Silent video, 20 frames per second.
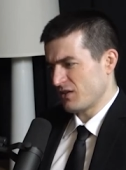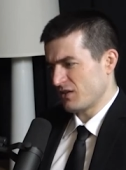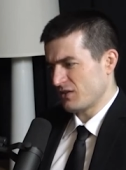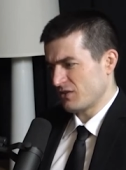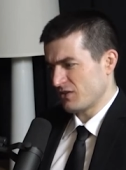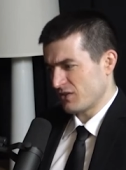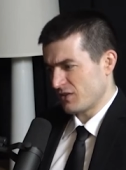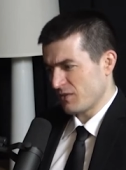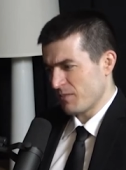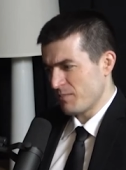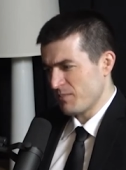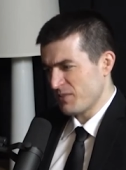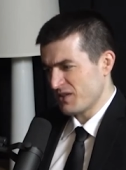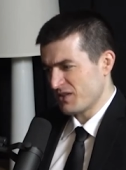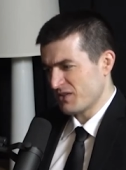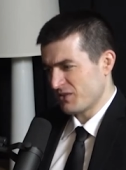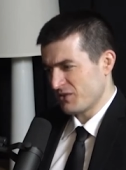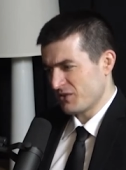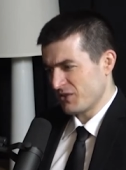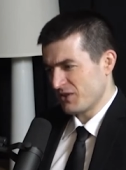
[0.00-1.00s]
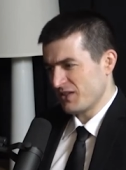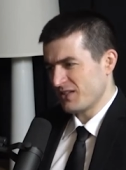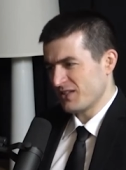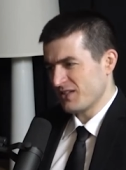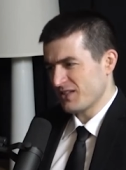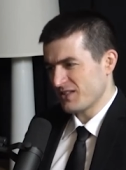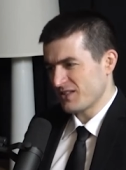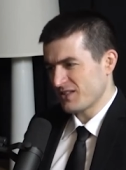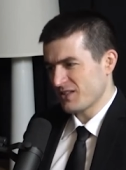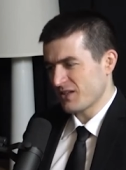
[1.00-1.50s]
just a mystery in
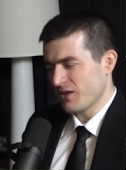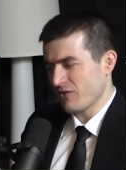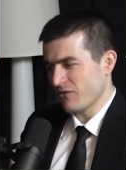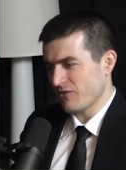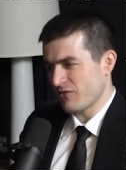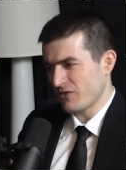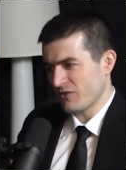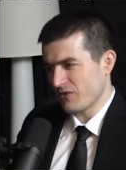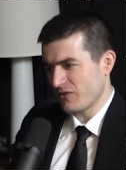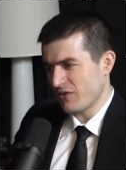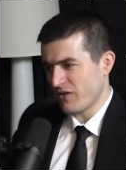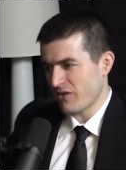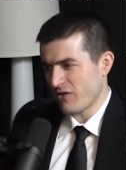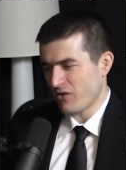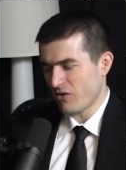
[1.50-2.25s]
itself uh,